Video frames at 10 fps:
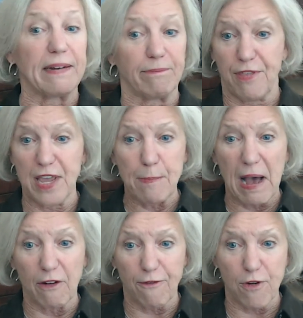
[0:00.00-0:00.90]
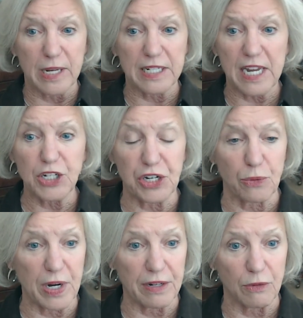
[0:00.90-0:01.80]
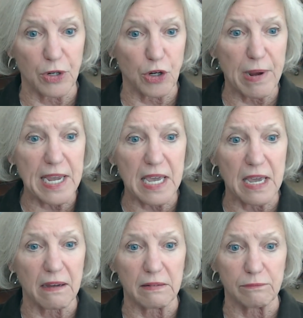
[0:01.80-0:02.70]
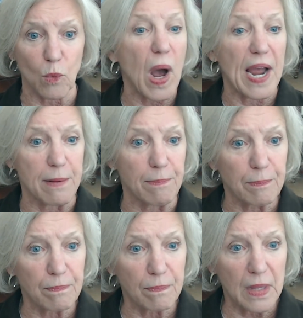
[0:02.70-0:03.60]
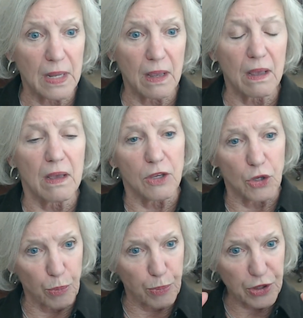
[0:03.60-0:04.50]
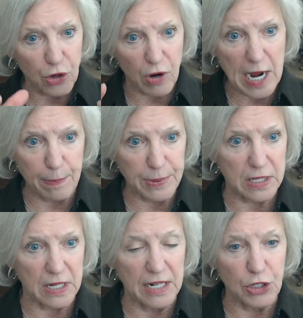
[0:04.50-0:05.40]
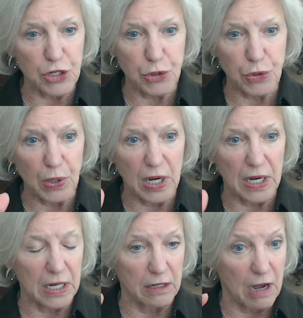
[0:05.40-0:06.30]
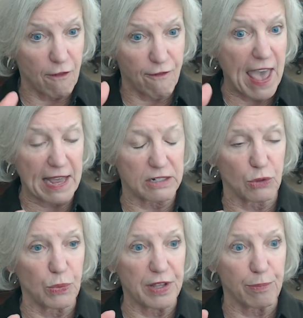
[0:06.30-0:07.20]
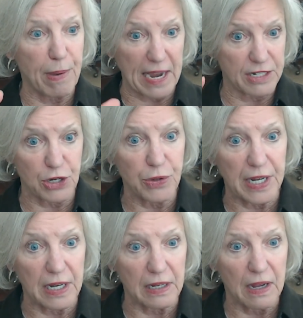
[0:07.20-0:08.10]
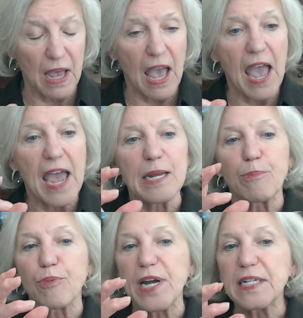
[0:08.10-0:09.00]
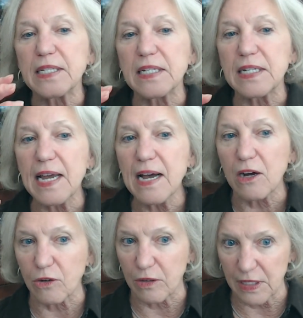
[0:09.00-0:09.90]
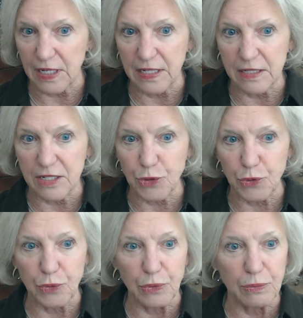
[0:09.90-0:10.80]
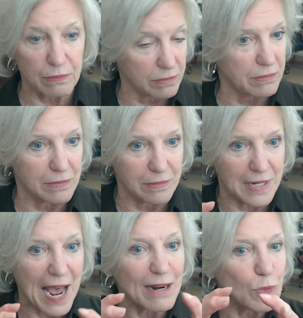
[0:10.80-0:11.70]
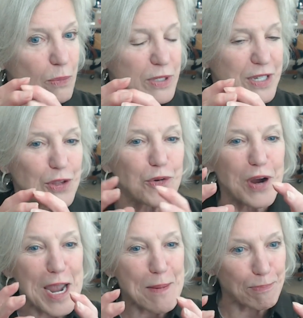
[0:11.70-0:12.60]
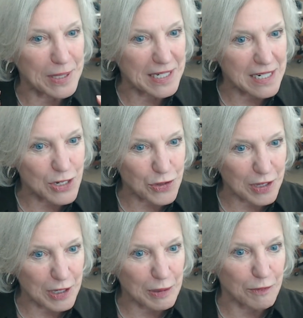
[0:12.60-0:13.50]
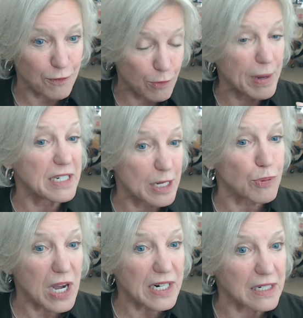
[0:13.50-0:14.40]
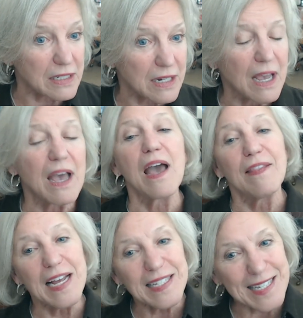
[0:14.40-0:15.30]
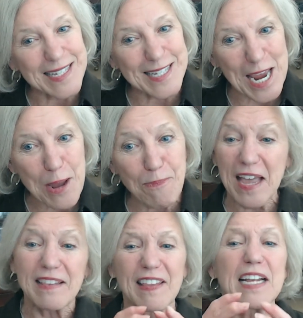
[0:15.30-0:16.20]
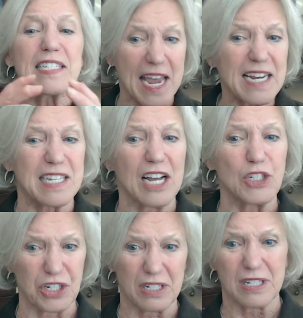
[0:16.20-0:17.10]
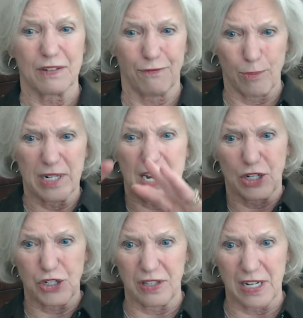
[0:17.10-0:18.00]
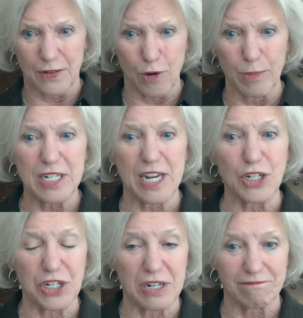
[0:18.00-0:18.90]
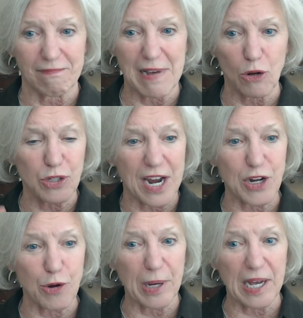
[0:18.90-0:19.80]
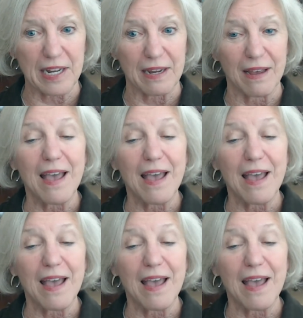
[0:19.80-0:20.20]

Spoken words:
think about fermentation. When you're making wine, you put the grapes into a vat with bacteria, and it breaks it down into not was in the grape, but into the fermented product. That's the same, and that's exogenous fermentation. That's fermentation outside your body.